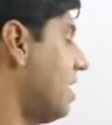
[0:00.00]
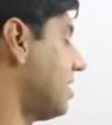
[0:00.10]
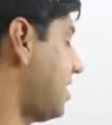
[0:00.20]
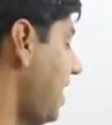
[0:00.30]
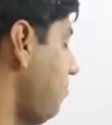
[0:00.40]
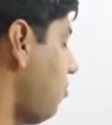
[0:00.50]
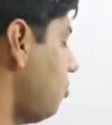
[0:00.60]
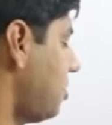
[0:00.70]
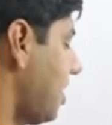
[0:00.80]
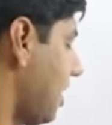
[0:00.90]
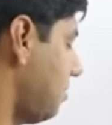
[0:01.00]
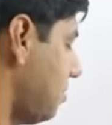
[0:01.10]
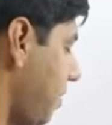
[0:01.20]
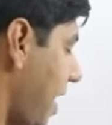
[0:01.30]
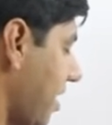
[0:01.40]
Same question
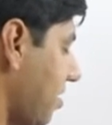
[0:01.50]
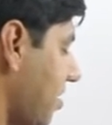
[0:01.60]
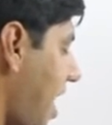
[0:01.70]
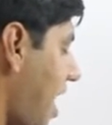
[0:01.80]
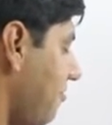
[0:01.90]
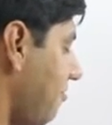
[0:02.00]
comes back. The